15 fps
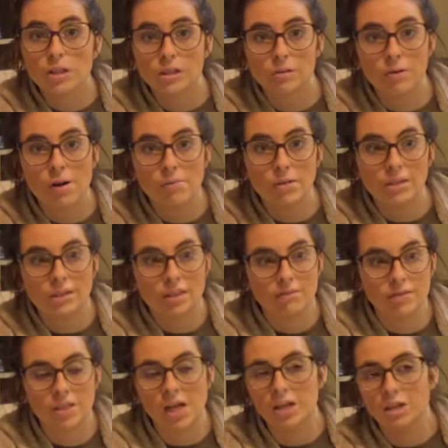else around me is
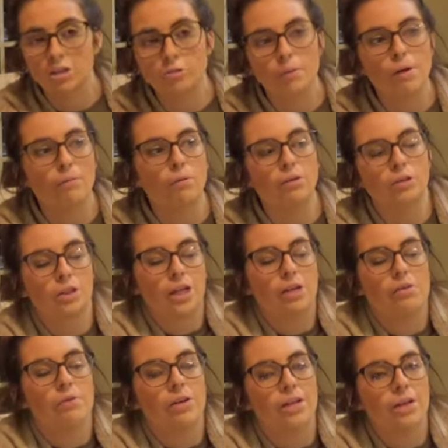giving toddlers popcorn, so I had
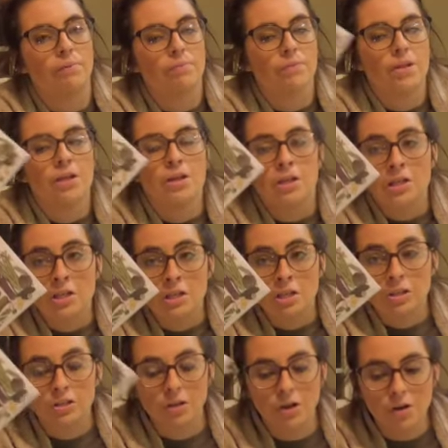no idea.
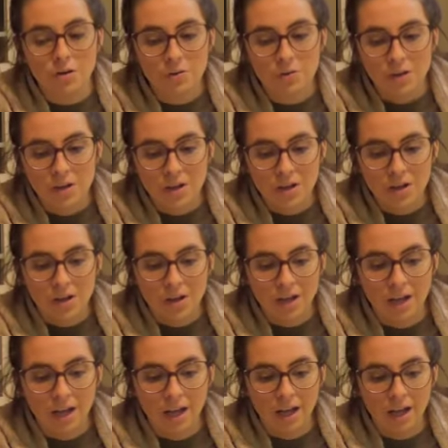So,
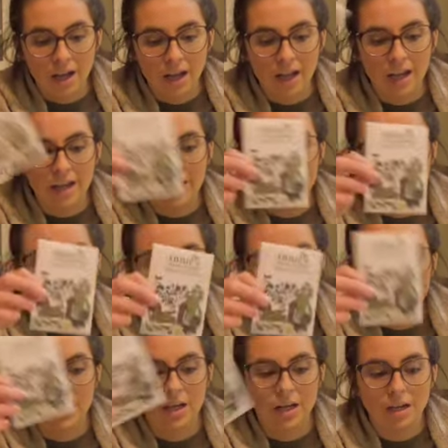and it was
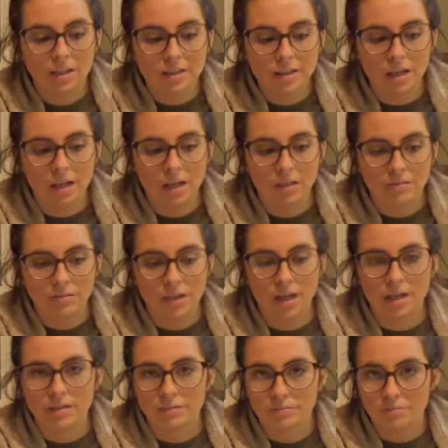because of
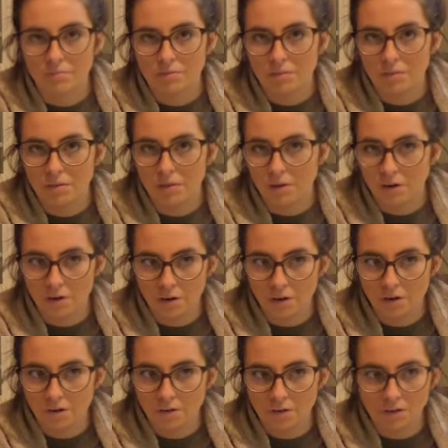like the
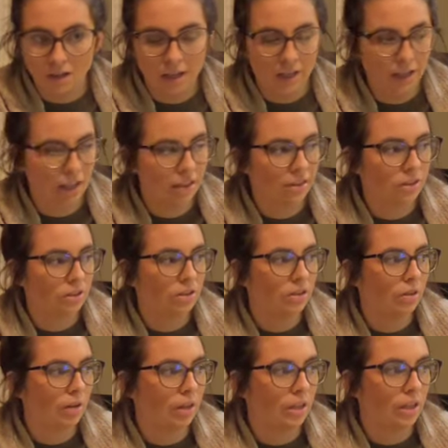kernel, I guess.
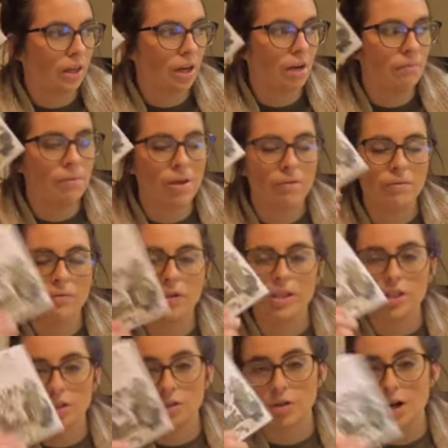So I thought maybe we
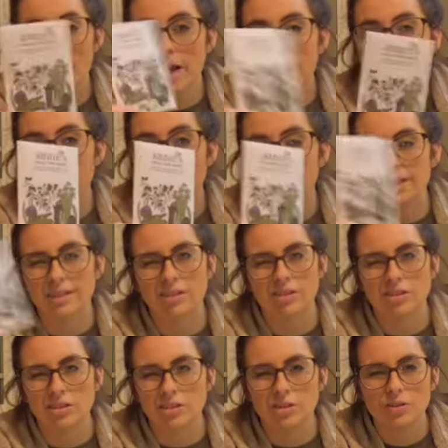try this, and
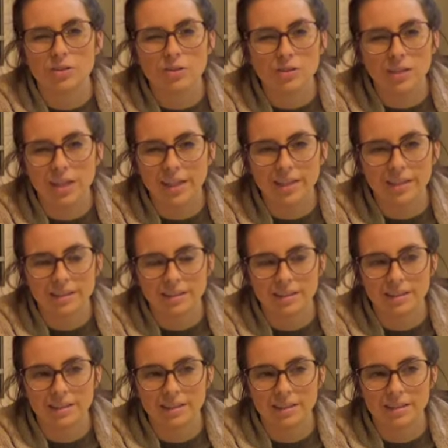also who likes
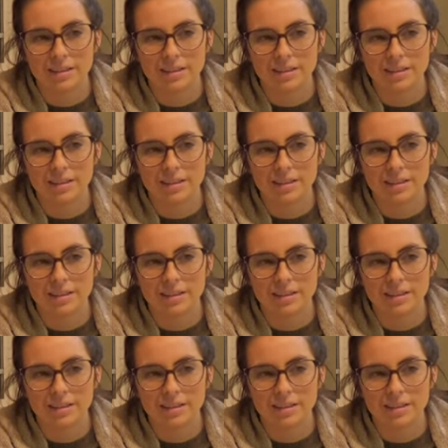to